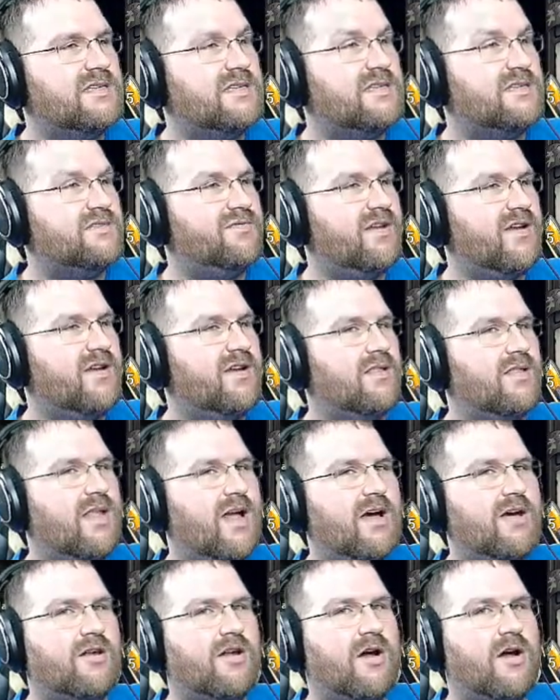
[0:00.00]
It's very
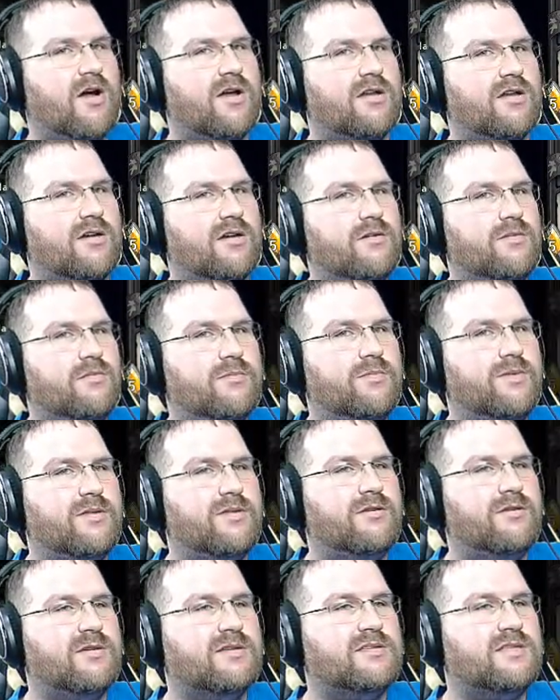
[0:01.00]
loud audio, but
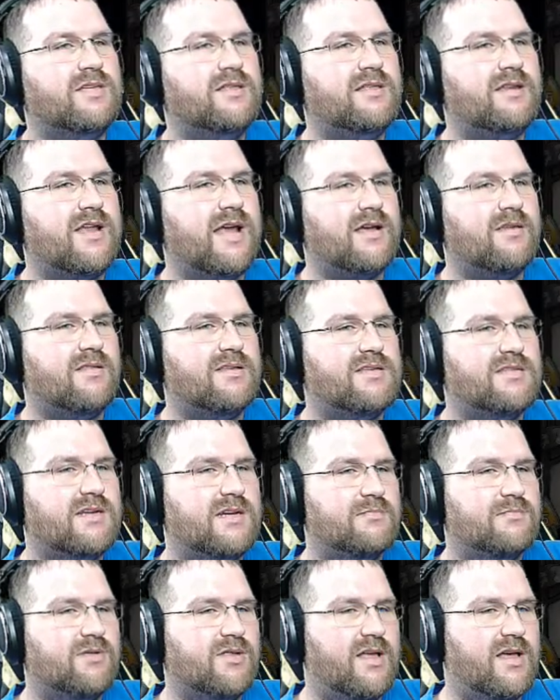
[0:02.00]
you can see the deck list that
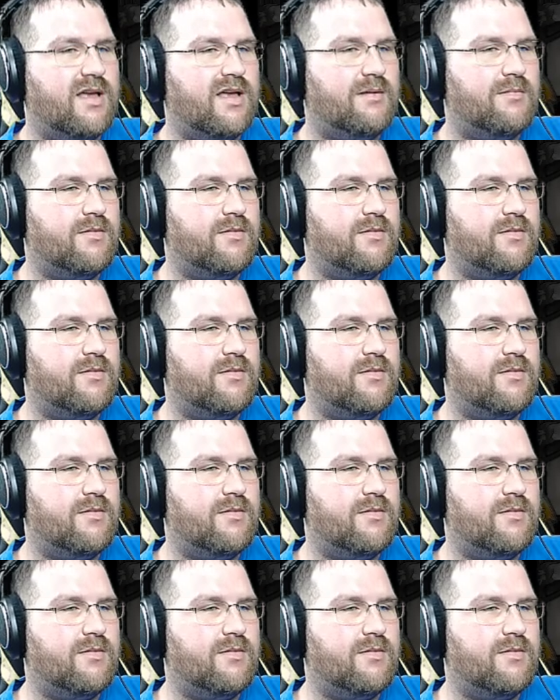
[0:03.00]
I'm playing.